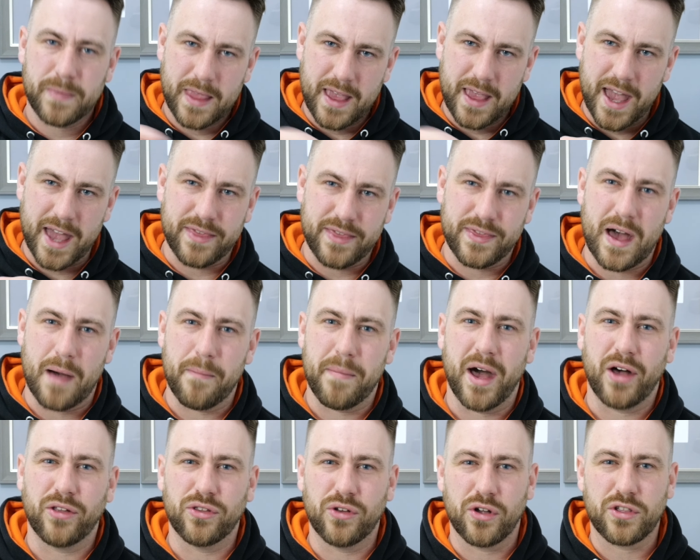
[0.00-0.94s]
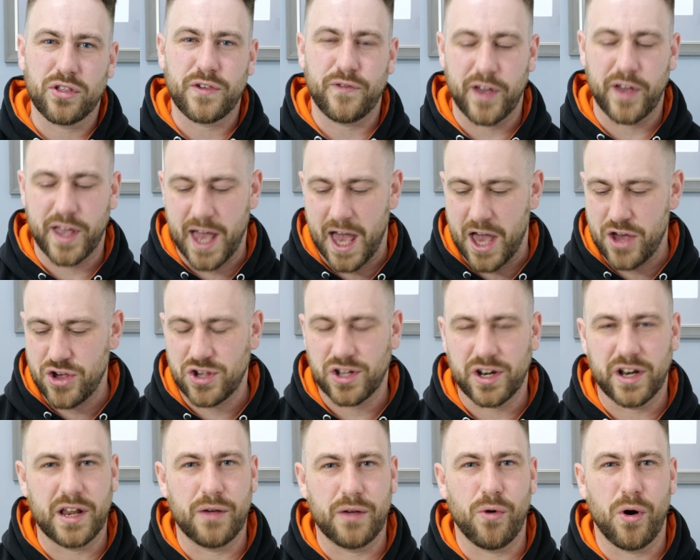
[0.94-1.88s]
hit that bell
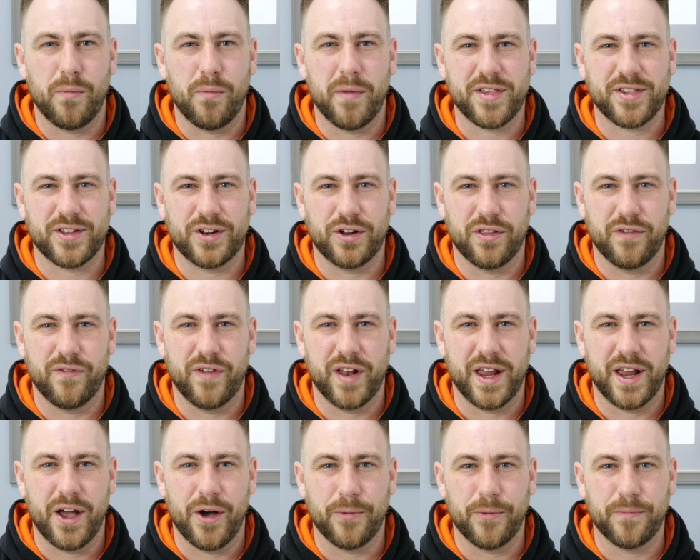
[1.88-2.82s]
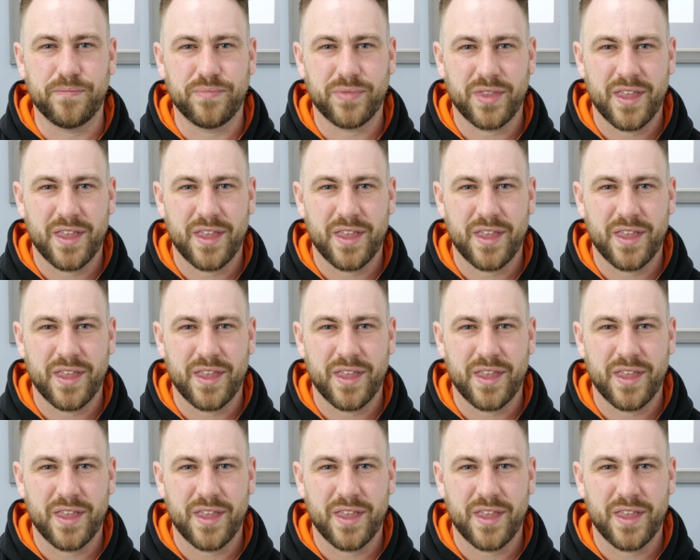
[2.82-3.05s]
notification and you won't miss another video.